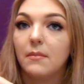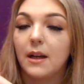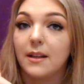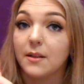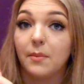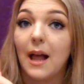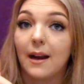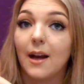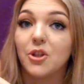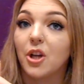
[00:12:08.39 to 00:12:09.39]
It's a
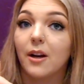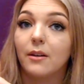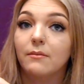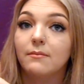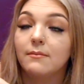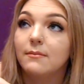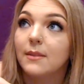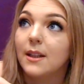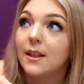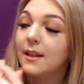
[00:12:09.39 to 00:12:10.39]
black eyeshadow.
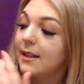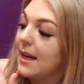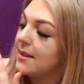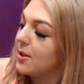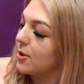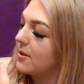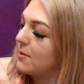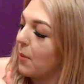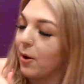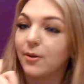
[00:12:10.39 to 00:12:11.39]
Yes, there's
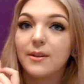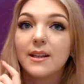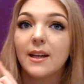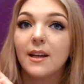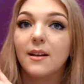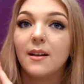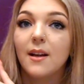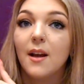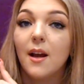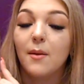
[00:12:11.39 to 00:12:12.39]
sparkles in it,
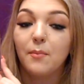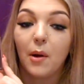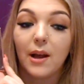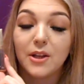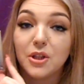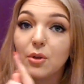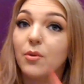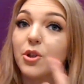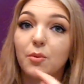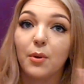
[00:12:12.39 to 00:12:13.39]
but as
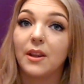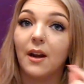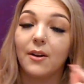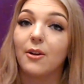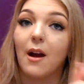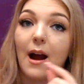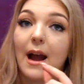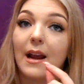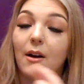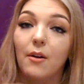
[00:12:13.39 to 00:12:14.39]
soon as you put that on your
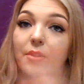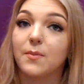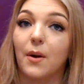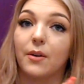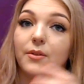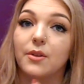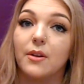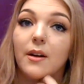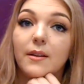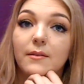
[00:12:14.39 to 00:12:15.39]
eye, all the sparkles are
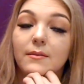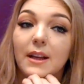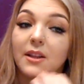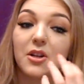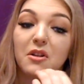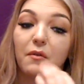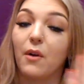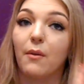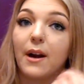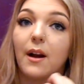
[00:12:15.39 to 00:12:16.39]
gone. Like, they just
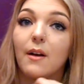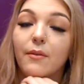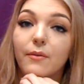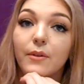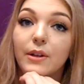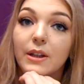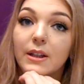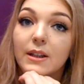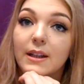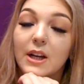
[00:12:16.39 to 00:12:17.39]
fall right off.
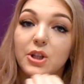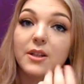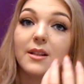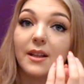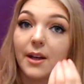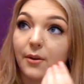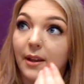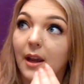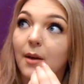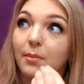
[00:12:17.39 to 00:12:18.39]
It's just
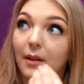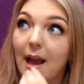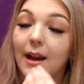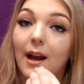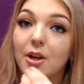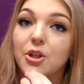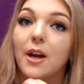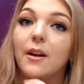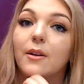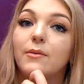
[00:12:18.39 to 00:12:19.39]
literally a black
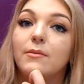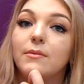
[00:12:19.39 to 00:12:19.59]
eyeshadow